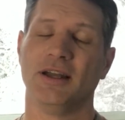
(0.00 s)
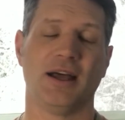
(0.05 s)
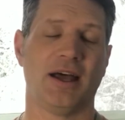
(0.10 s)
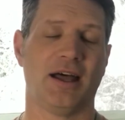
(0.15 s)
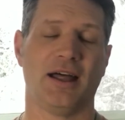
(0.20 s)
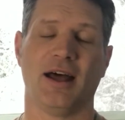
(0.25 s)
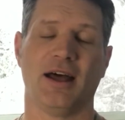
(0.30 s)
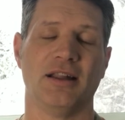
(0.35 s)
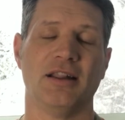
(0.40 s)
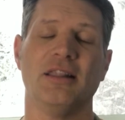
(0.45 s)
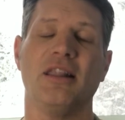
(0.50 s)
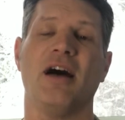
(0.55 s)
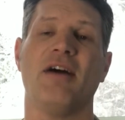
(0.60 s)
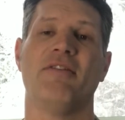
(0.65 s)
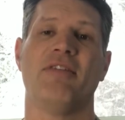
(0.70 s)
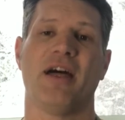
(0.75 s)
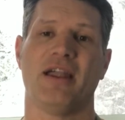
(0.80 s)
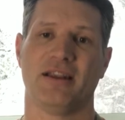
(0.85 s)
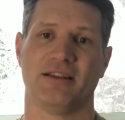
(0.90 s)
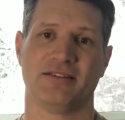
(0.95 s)
I love
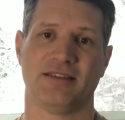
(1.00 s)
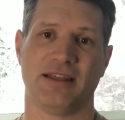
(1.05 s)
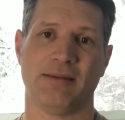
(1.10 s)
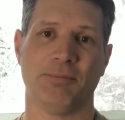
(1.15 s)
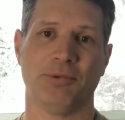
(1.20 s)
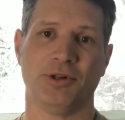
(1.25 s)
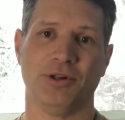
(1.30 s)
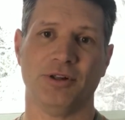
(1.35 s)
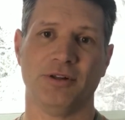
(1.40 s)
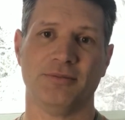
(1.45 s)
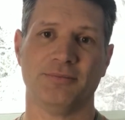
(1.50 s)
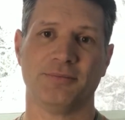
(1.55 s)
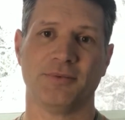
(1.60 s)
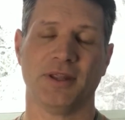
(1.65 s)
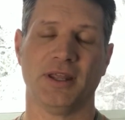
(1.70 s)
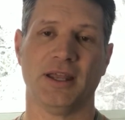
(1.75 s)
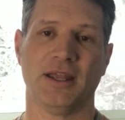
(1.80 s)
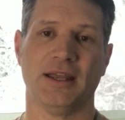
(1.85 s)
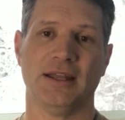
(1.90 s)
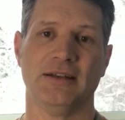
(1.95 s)
that example,
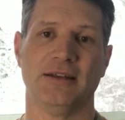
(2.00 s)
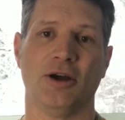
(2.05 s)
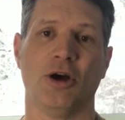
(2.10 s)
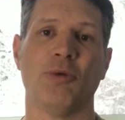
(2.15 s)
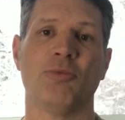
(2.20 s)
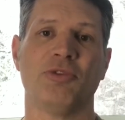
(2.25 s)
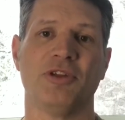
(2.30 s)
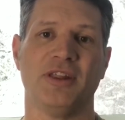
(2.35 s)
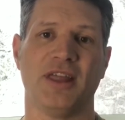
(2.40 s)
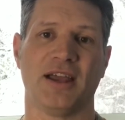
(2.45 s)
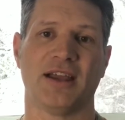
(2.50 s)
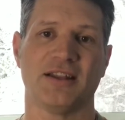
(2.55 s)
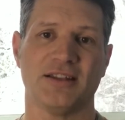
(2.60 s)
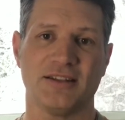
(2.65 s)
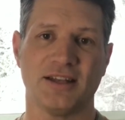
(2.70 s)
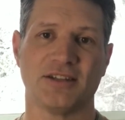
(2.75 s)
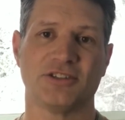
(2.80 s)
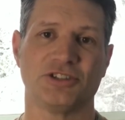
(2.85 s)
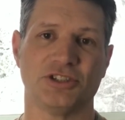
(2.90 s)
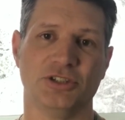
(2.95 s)
and hopefully that can
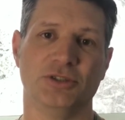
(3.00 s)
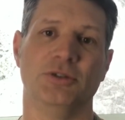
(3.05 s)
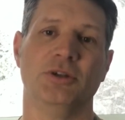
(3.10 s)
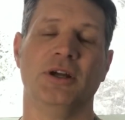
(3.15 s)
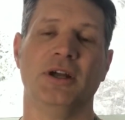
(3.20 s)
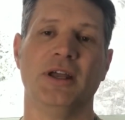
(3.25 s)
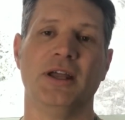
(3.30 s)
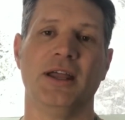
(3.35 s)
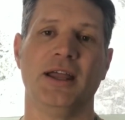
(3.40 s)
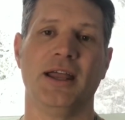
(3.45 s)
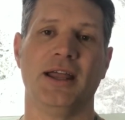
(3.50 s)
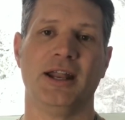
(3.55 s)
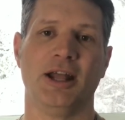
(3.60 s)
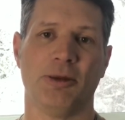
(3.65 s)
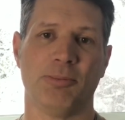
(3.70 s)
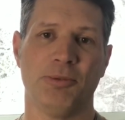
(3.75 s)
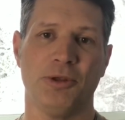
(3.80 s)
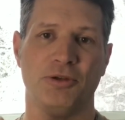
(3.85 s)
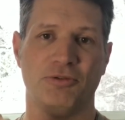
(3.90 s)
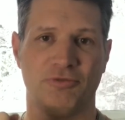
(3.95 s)
touch you and
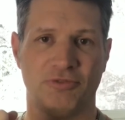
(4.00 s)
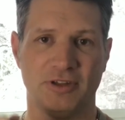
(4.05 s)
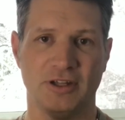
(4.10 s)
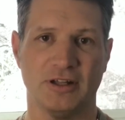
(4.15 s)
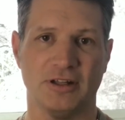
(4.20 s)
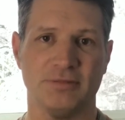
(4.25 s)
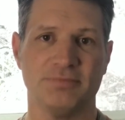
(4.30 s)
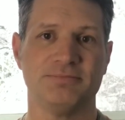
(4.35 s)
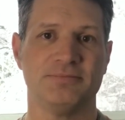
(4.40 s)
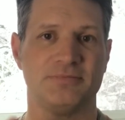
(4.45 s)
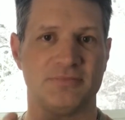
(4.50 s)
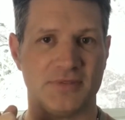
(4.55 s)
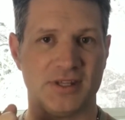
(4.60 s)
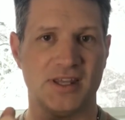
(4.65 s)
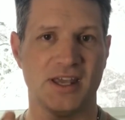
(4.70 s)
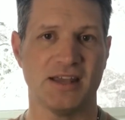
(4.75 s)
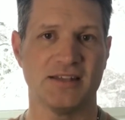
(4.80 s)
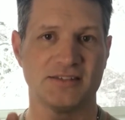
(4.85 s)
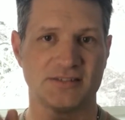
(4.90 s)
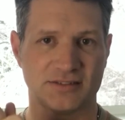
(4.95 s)
help you feel,
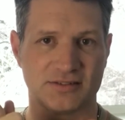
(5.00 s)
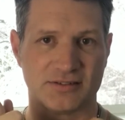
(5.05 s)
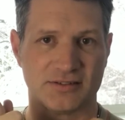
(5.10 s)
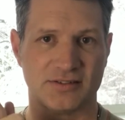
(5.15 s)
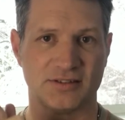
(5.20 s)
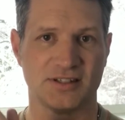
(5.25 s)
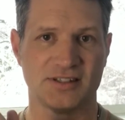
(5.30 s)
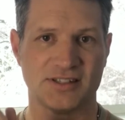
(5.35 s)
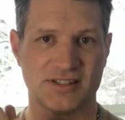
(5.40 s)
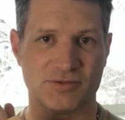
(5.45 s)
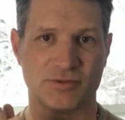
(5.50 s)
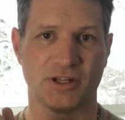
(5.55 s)
yes, this is